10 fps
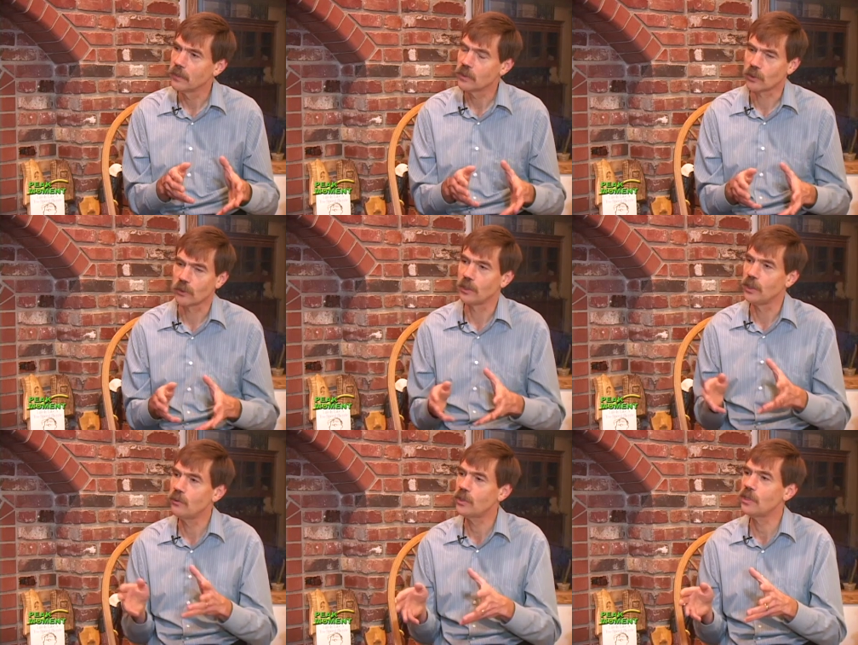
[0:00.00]
Certain
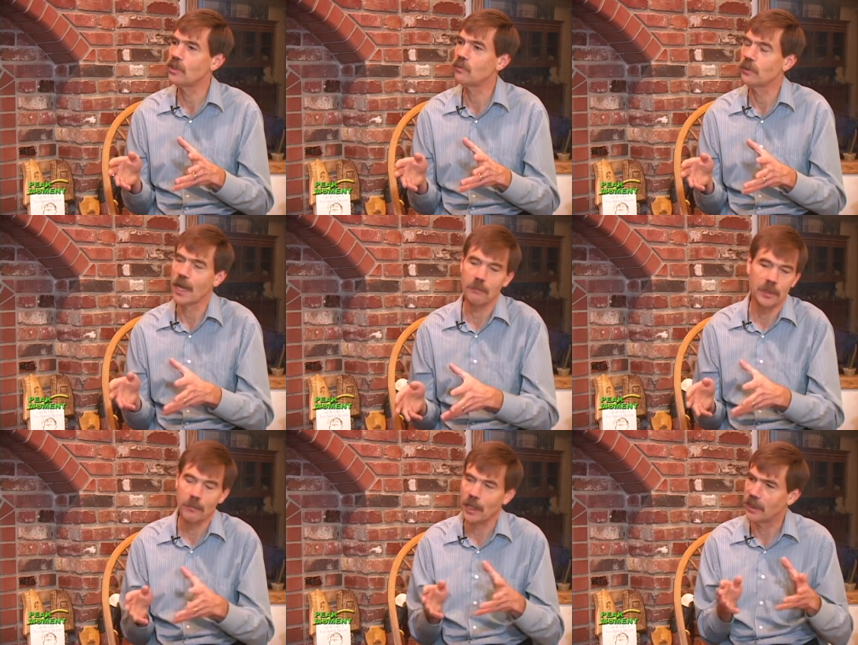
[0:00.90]
uses will not
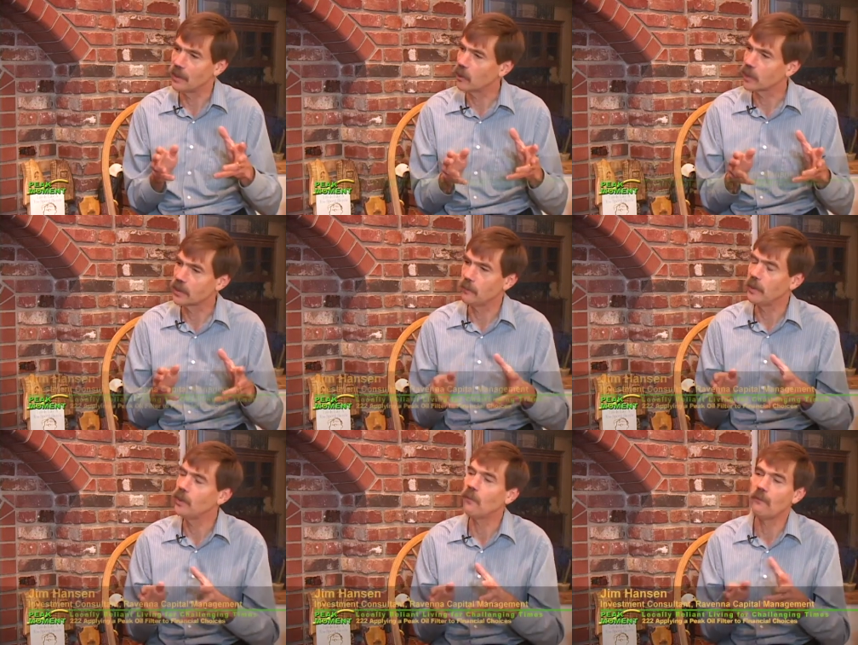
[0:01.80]
be made anywhere because there'll
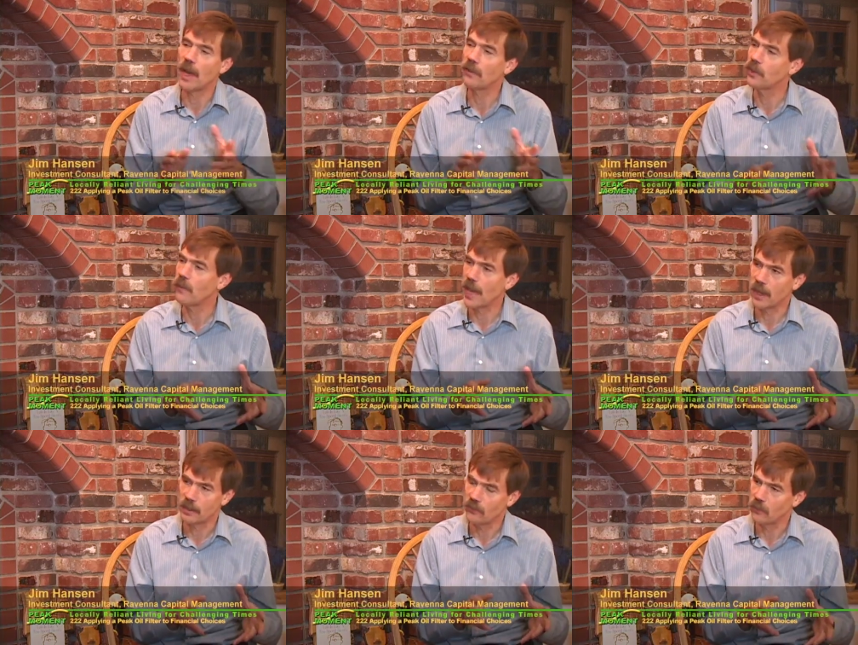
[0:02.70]
be no value
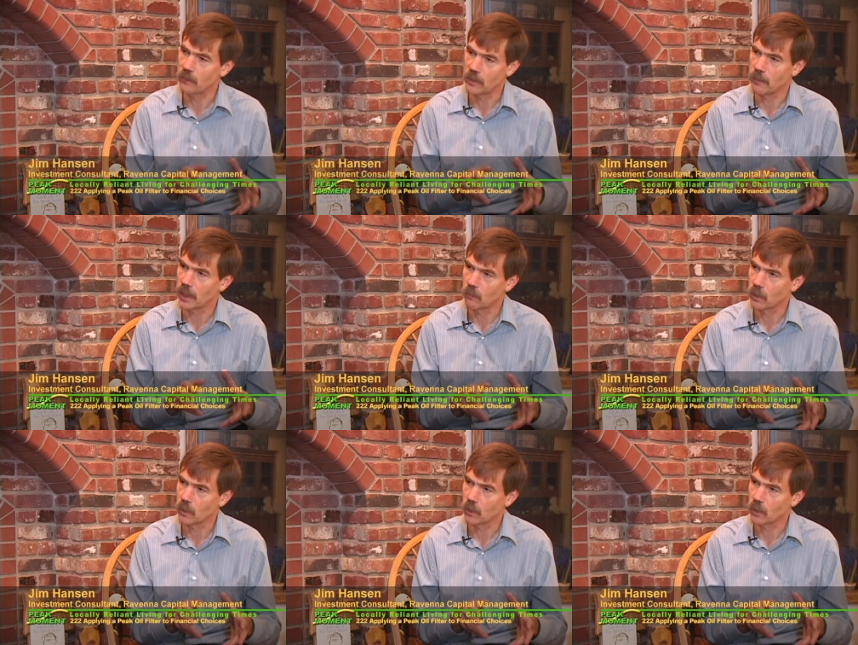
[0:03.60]
added to them to make them